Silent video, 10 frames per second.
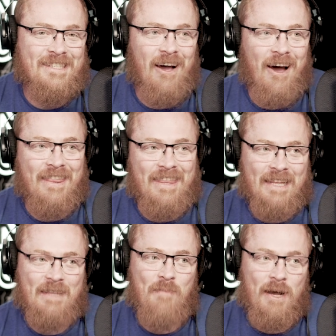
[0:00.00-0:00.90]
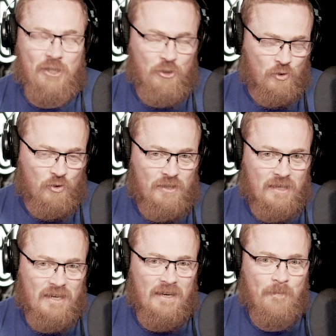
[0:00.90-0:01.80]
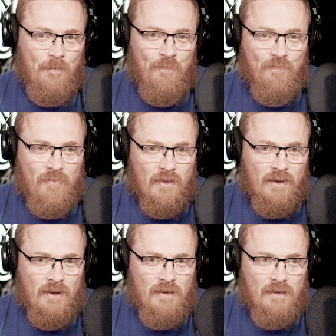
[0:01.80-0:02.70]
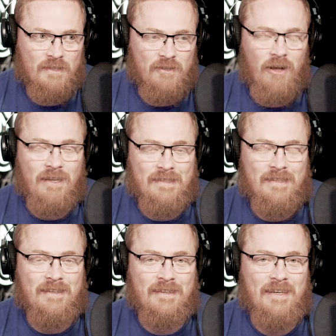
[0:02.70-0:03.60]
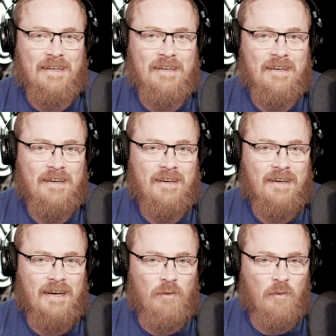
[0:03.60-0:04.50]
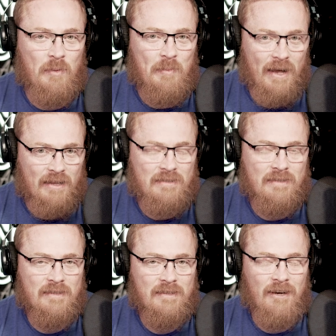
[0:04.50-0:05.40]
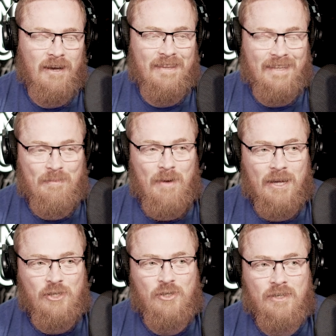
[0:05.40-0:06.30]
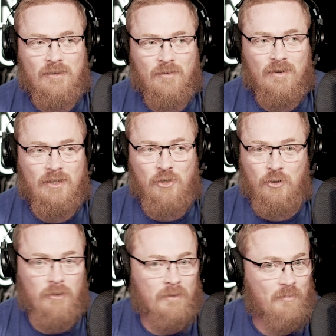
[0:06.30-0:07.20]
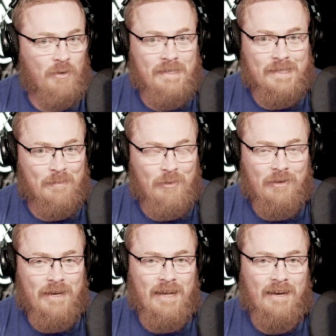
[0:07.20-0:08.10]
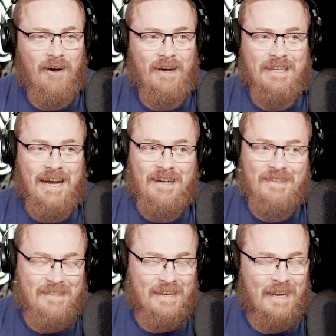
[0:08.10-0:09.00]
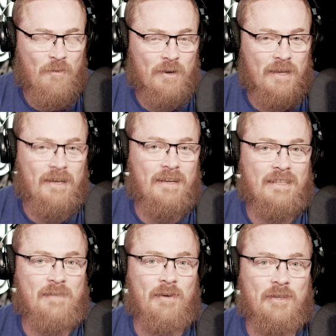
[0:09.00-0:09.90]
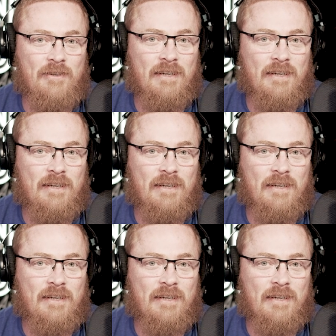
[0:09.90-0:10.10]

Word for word: I think the match, as you see, stylistically, uh, will be balanced. I think the match should look pretty similar again. I can't see anyone getting an easy victory.